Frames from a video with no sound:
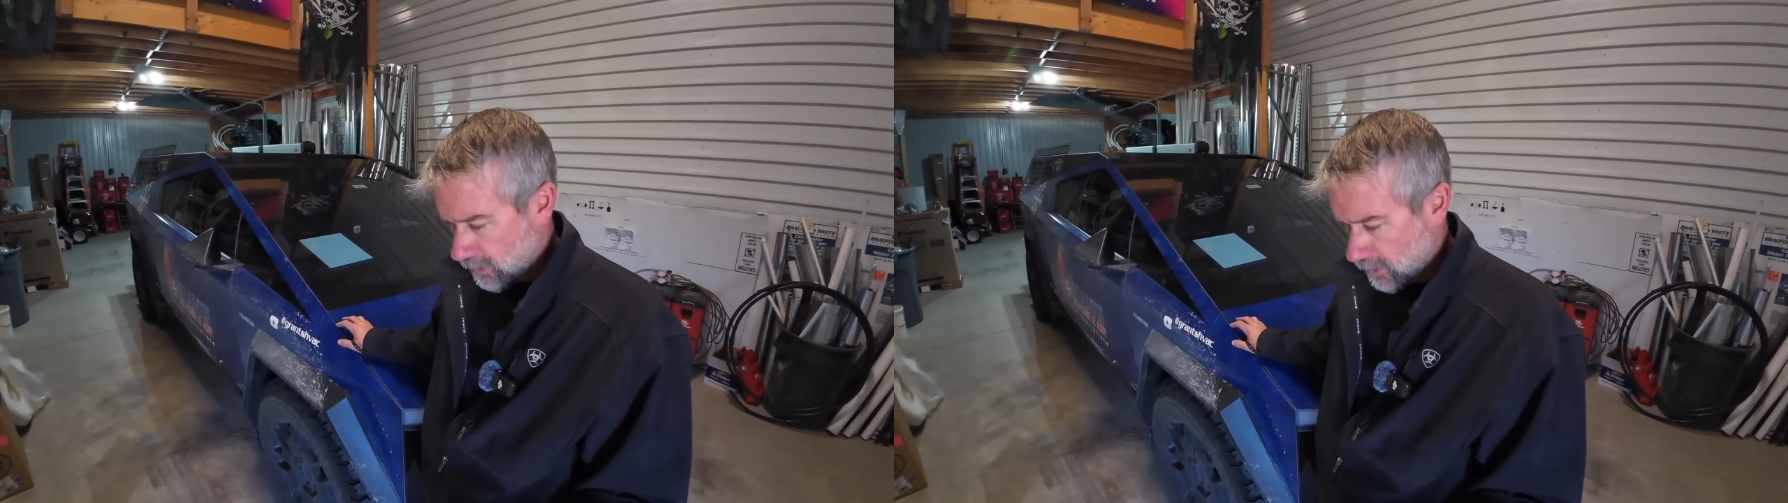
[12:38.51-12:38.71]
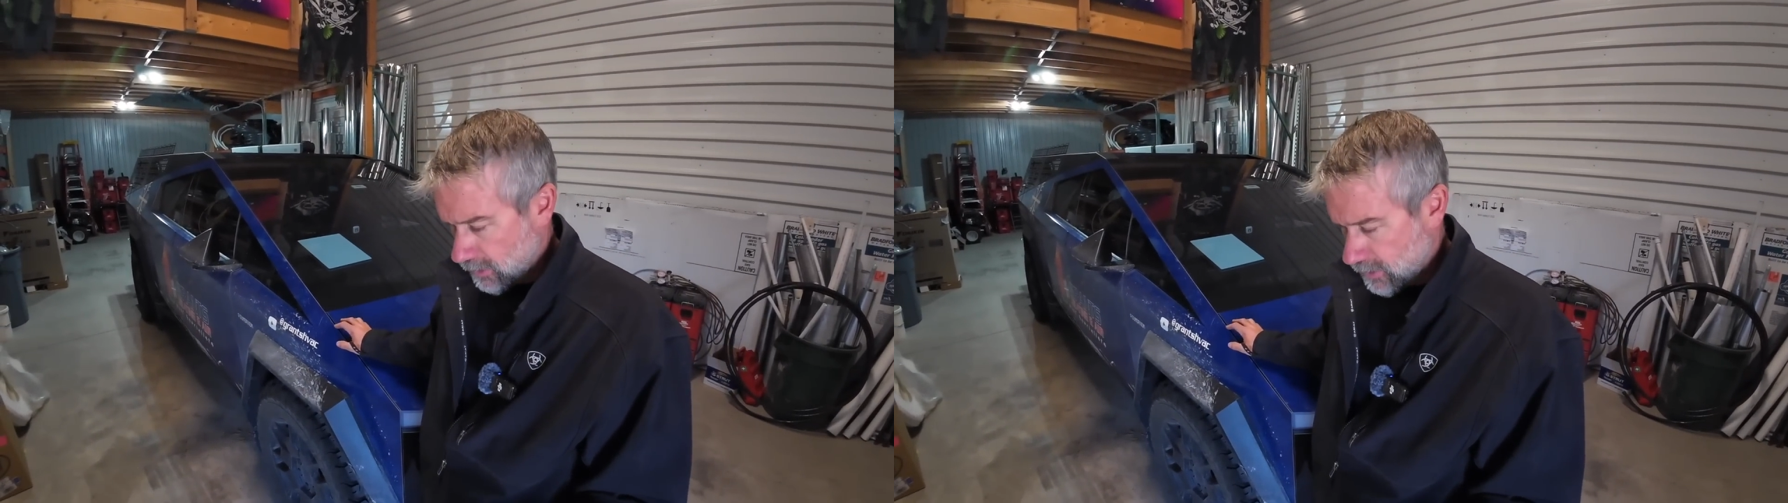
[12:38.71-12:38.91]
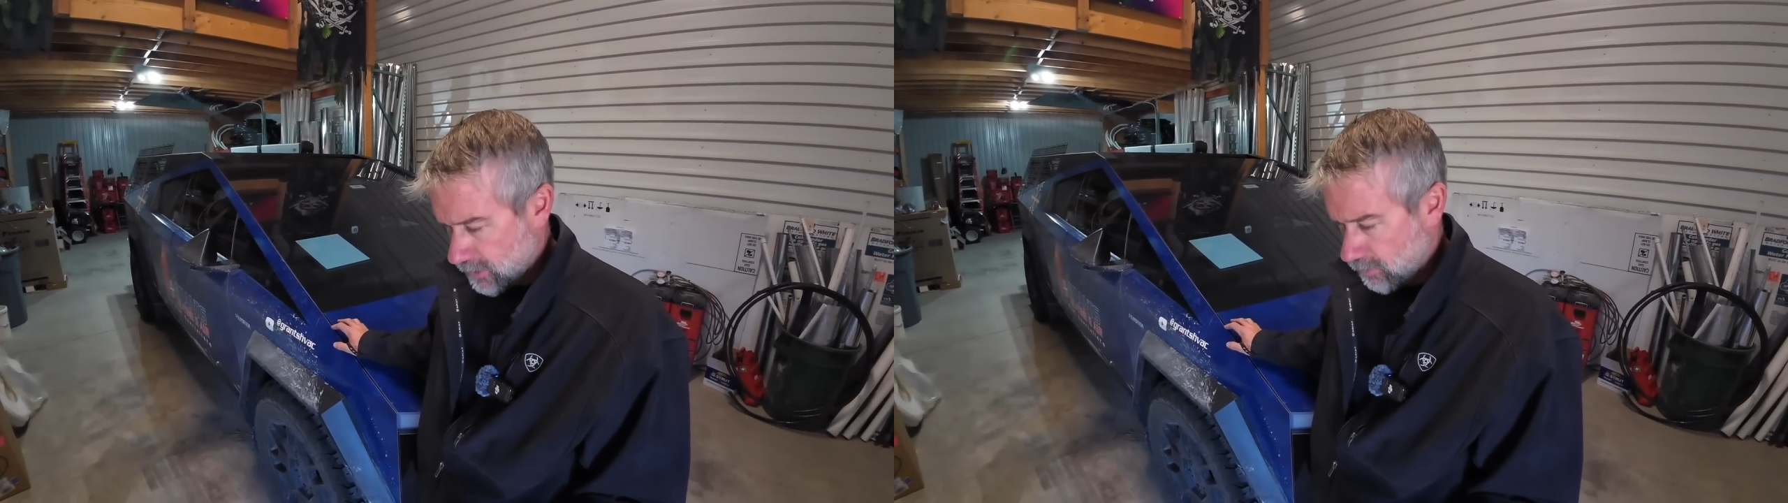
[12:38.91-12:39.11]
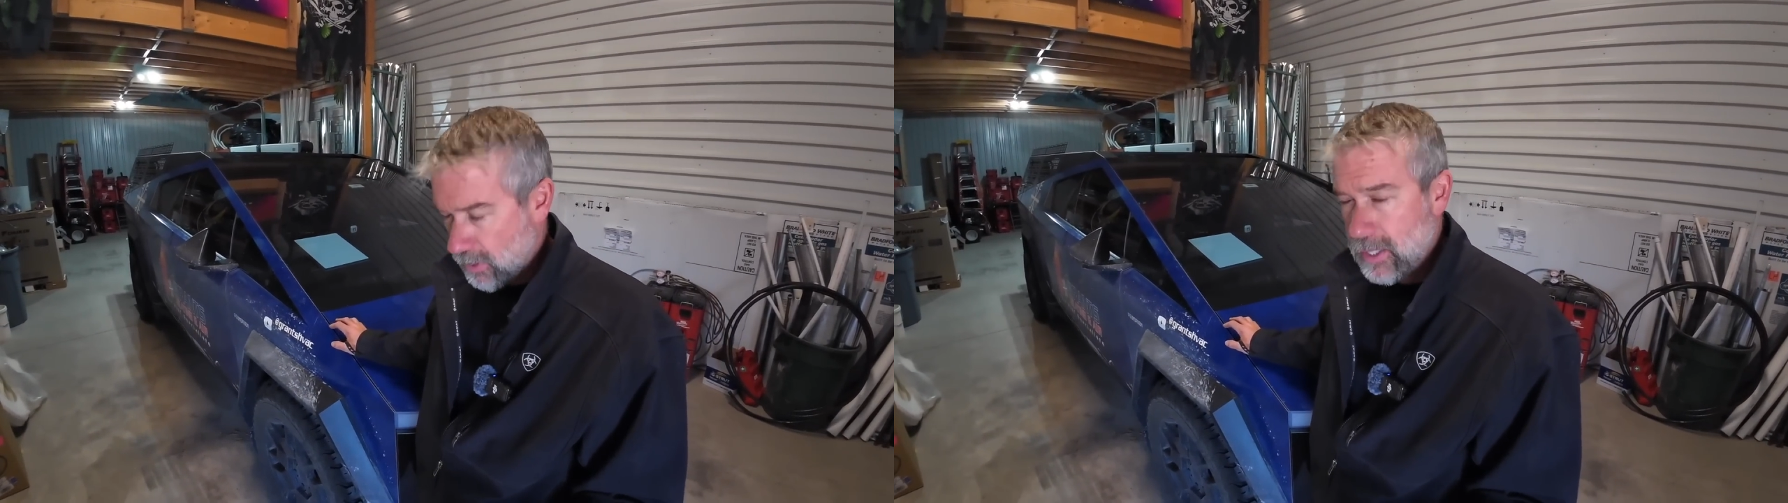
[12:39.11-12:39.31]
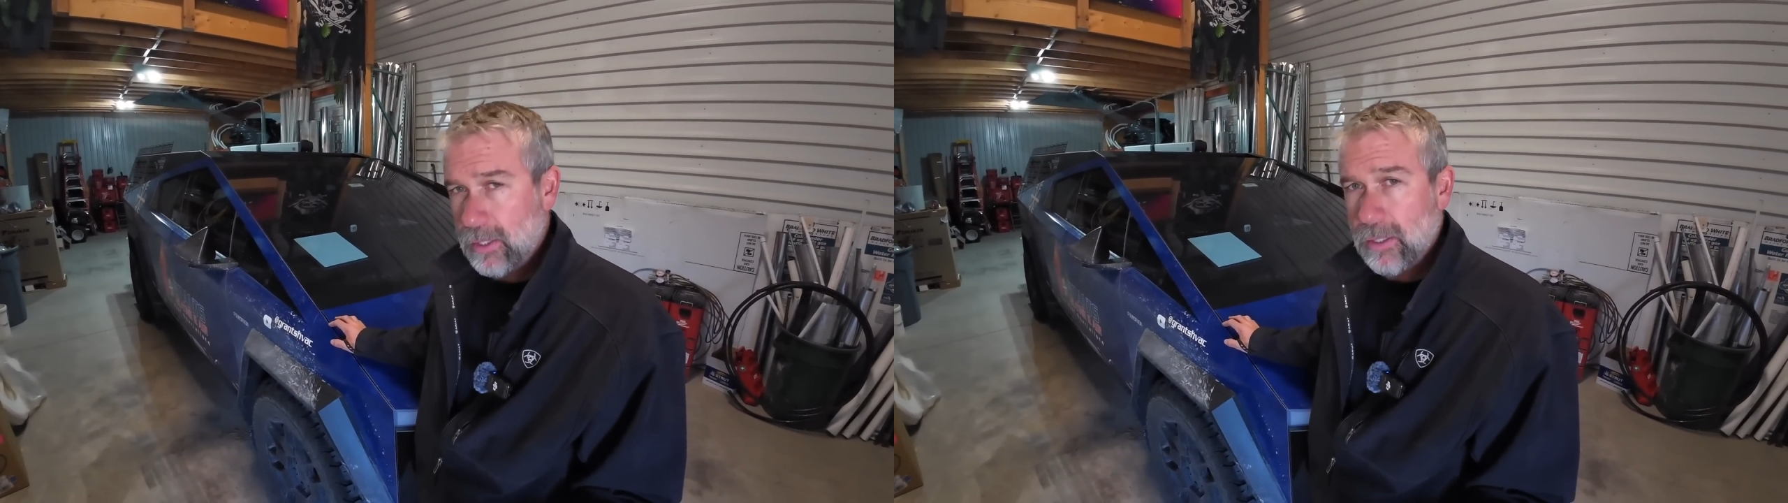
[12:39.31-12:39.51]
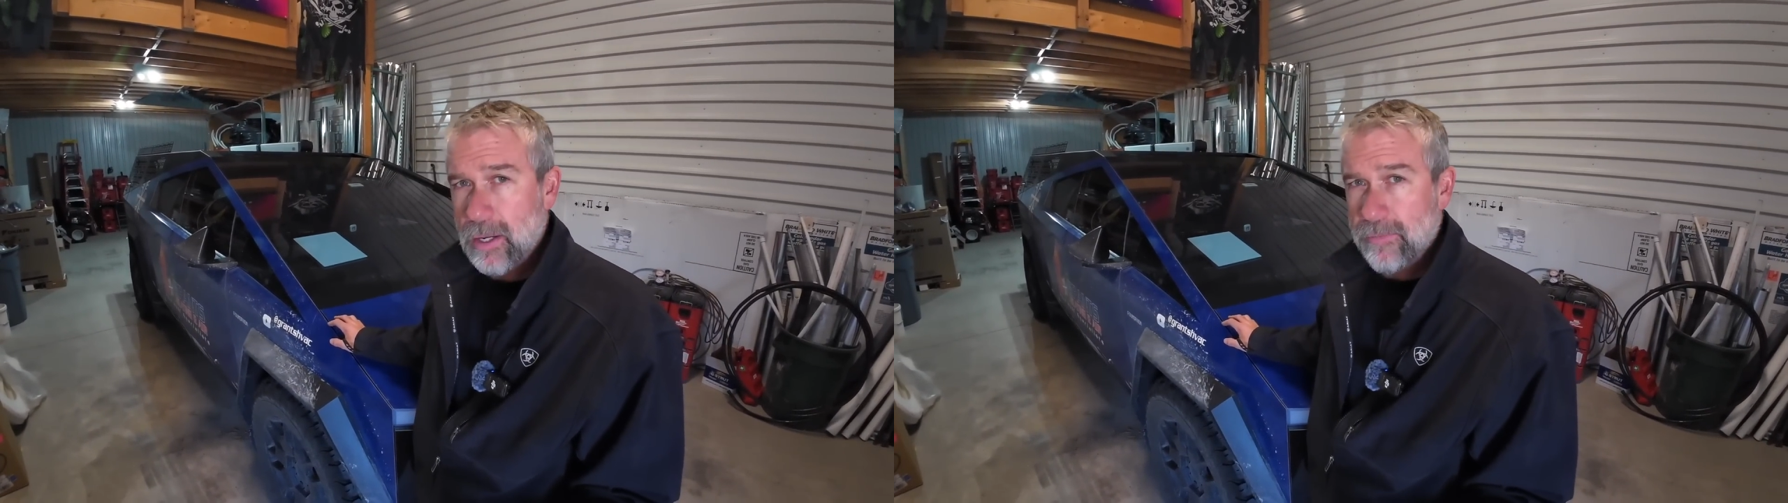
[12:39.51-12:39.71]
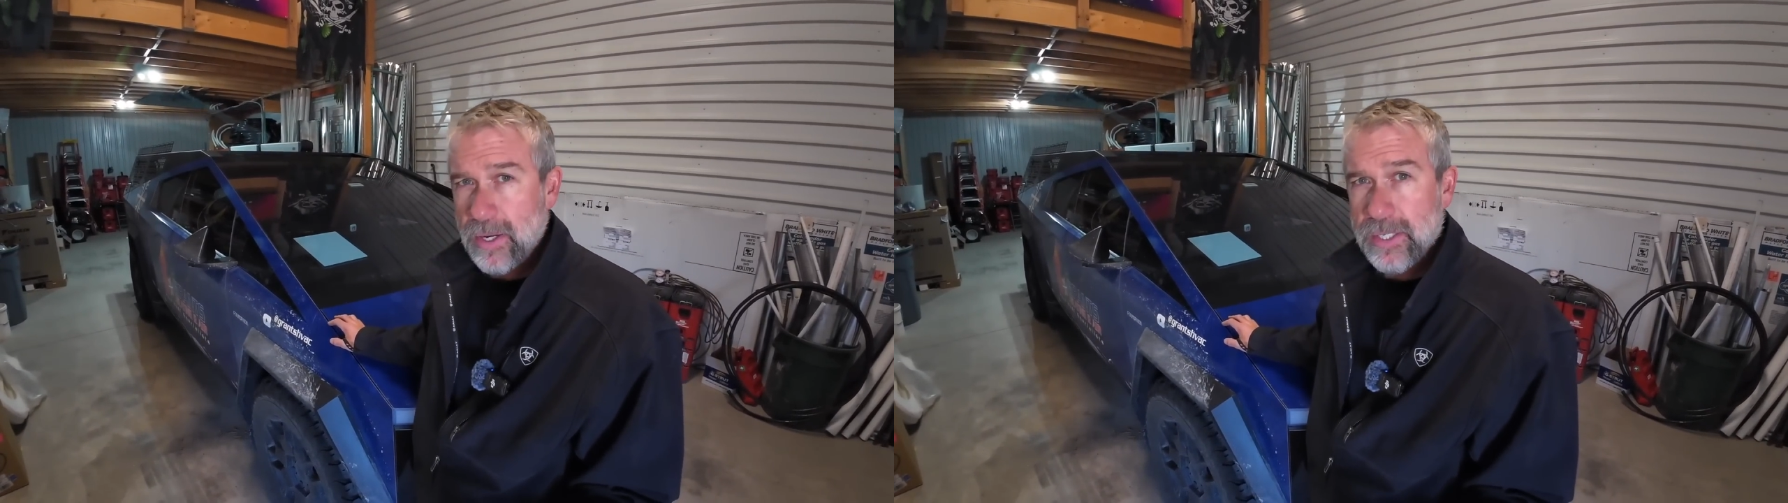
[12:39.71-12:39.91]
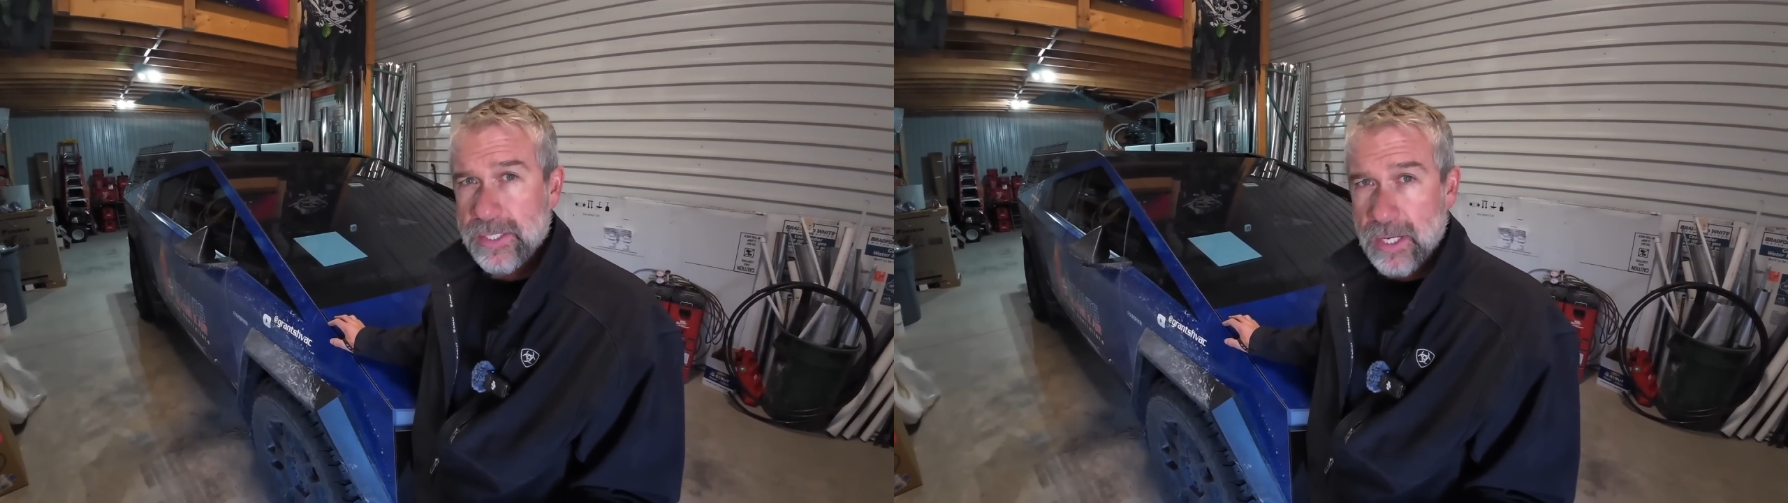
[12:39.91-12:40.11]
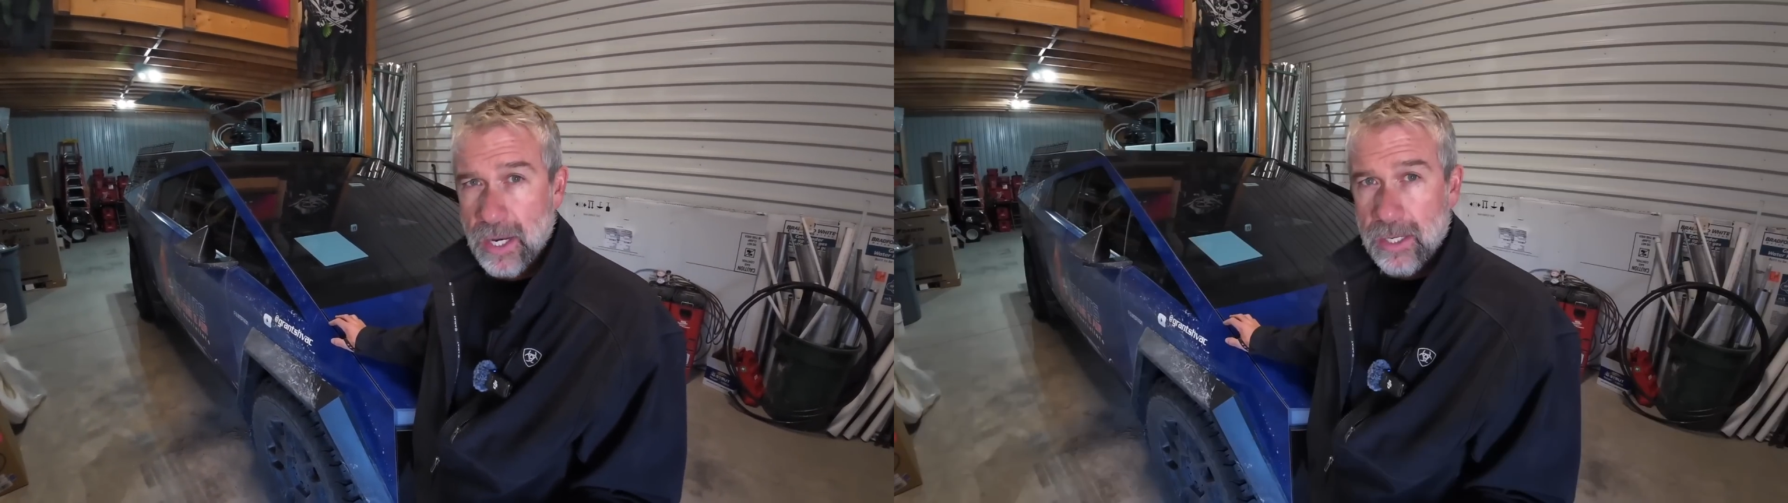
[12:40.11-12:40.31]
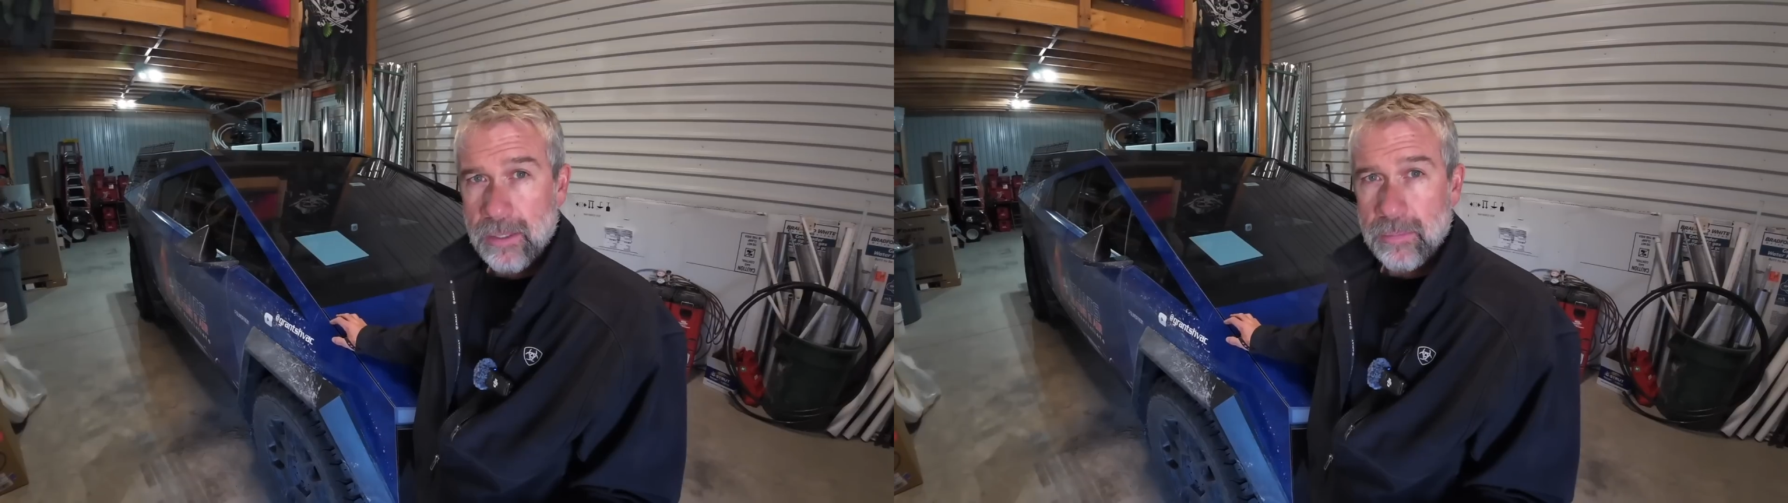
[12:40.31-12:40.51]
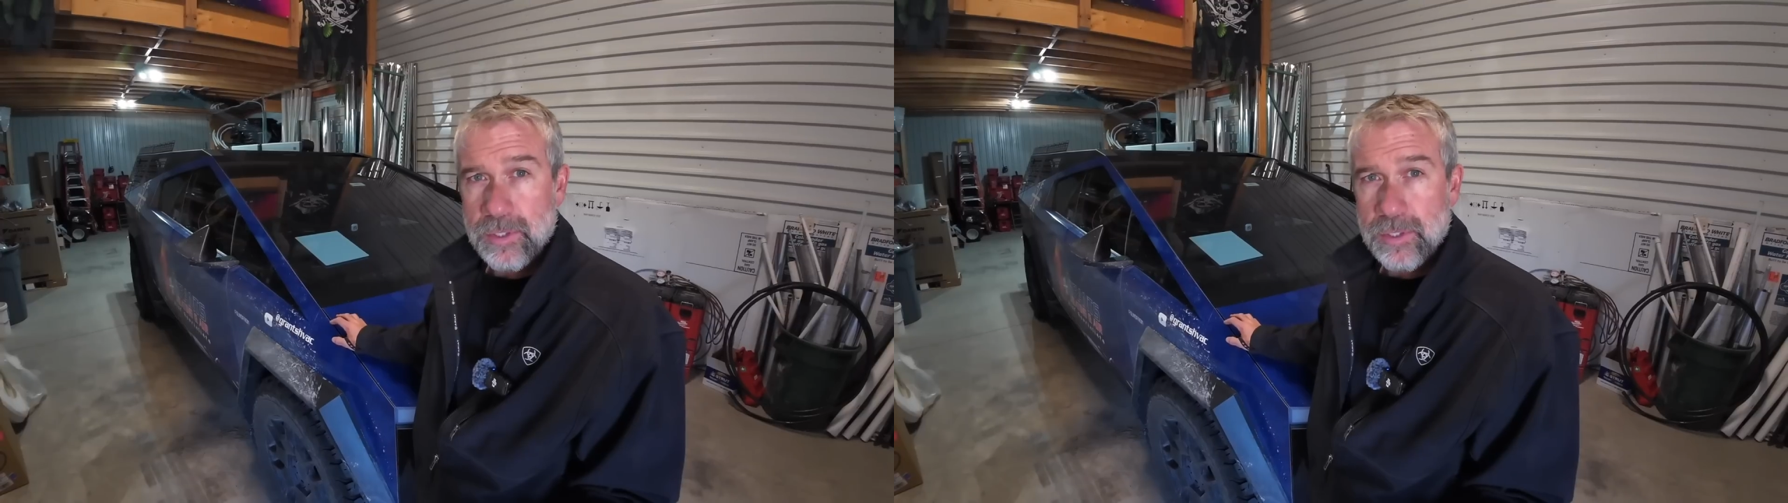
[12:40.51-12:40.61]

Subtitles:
it's created a lot of anxiety